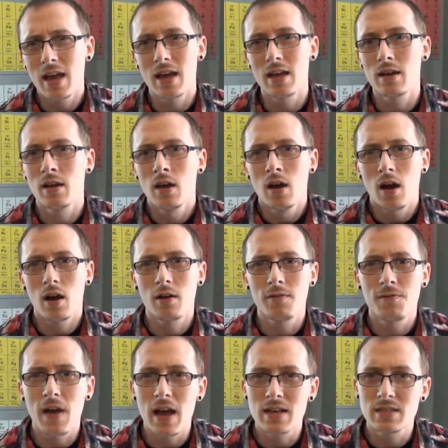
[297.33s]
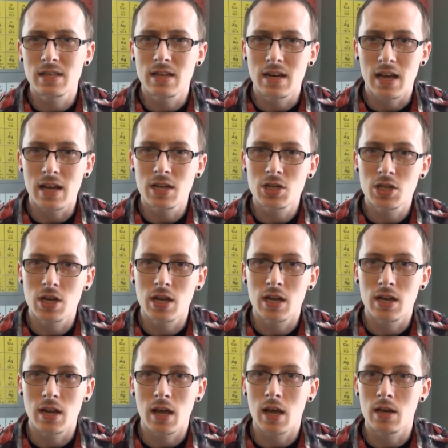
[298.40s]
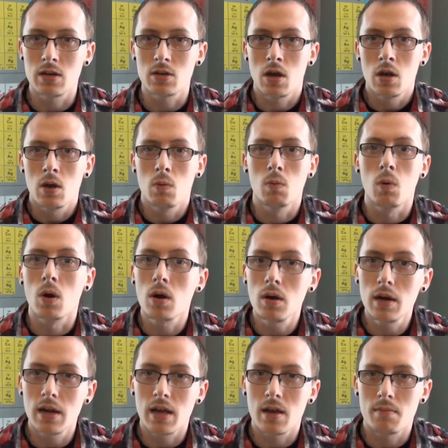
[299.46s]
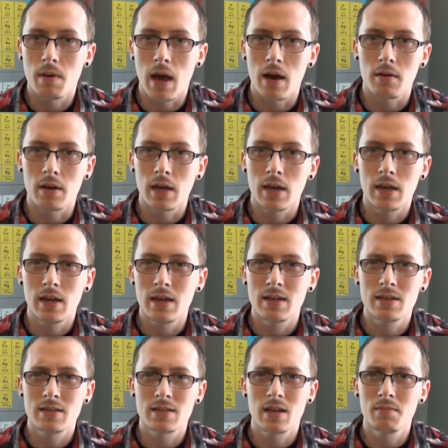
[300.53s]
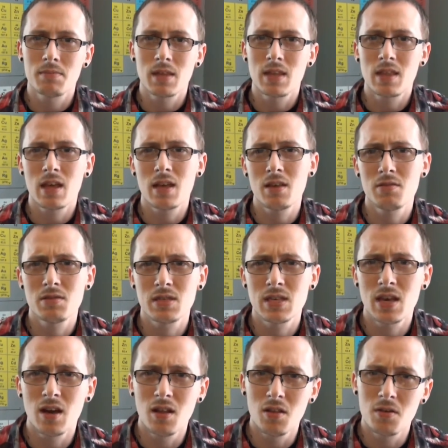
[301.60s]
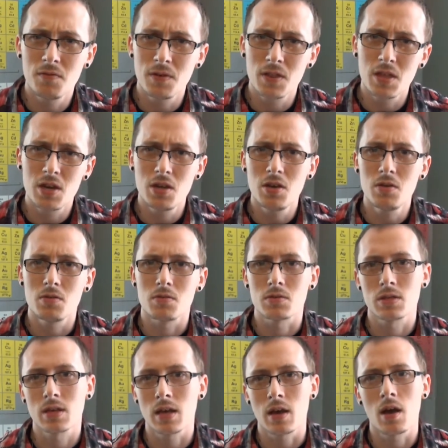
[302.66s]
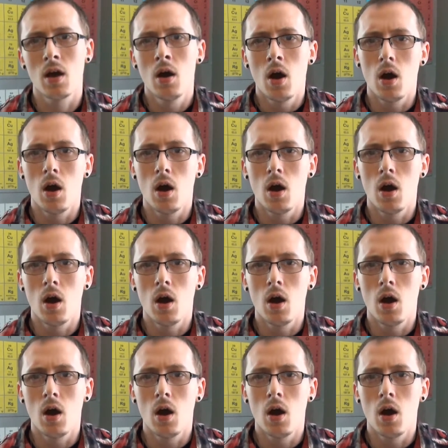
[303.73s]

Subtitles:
and our fascination and worry about it is something that you see all over the news. Like,